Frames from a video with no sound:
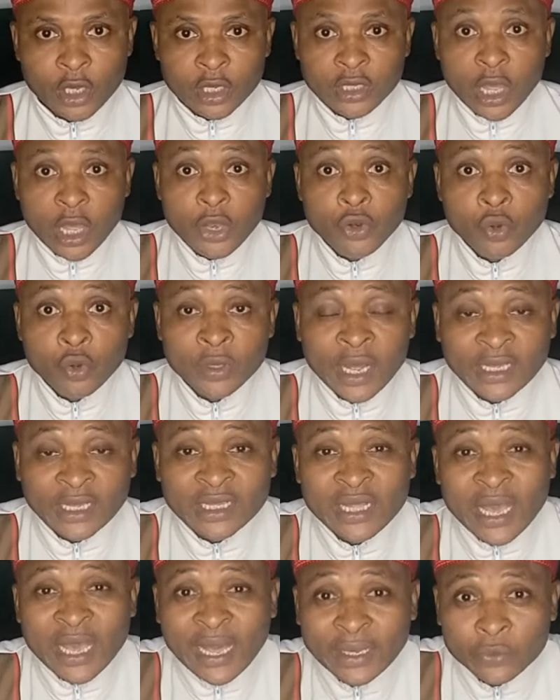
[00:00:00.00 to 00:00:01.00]
They knew
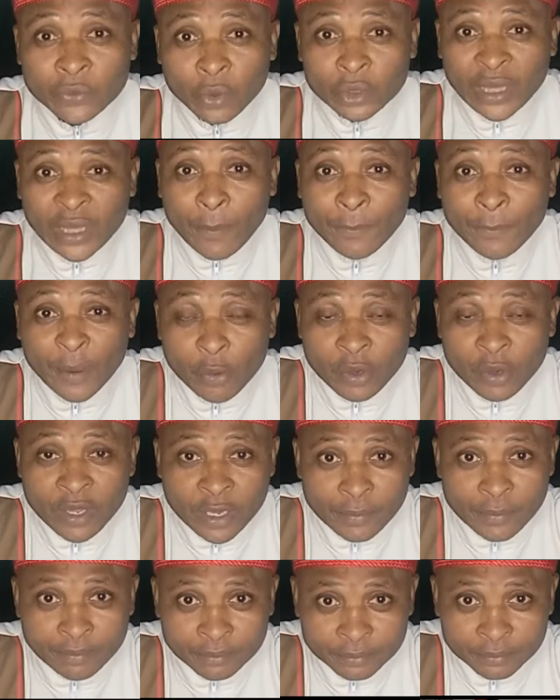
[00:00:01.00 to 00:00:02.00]
that they cannot tamper with
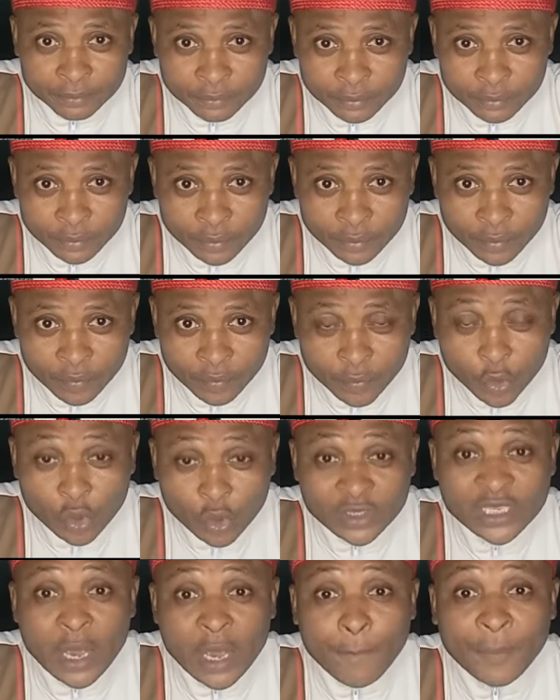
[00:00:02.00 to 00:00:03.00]
him.
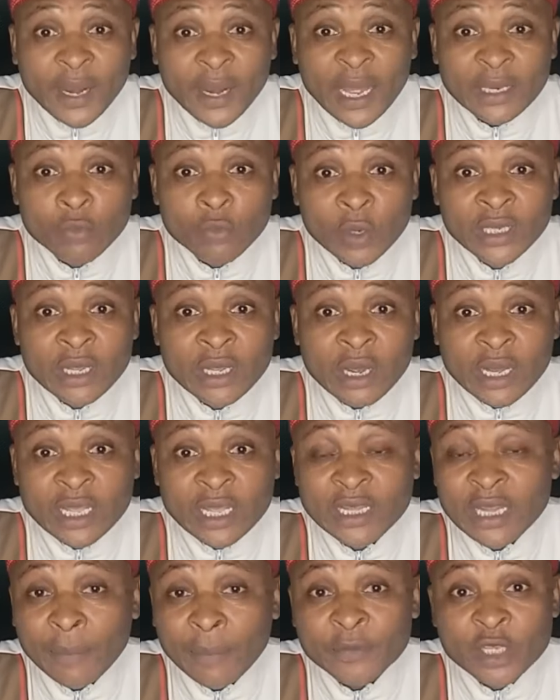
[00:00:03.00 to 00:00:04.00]
Because their plan when they
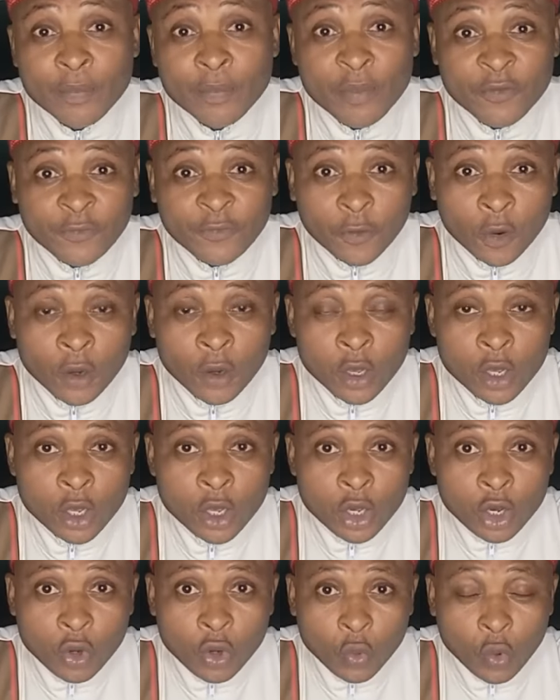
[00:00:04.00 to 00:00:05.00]
kidnapped him before
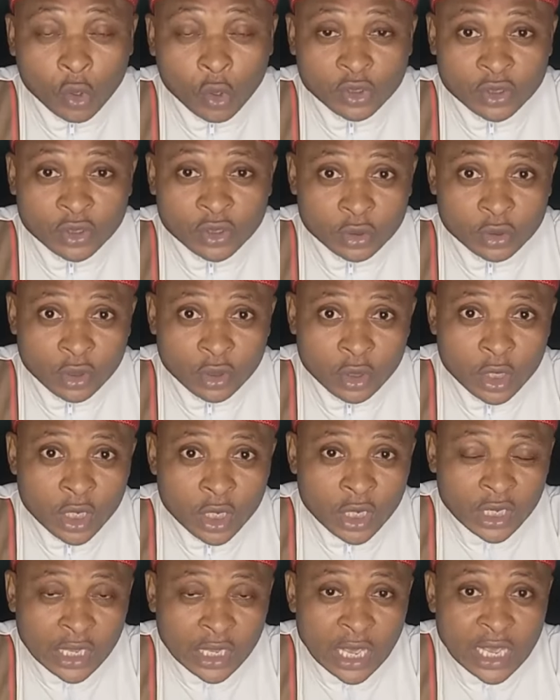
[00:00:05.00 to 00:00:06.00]
was
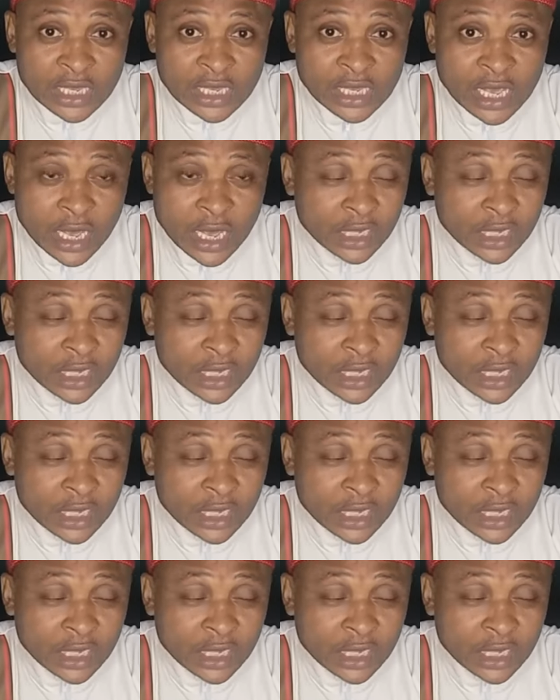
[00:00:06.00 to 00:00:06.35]
Kenya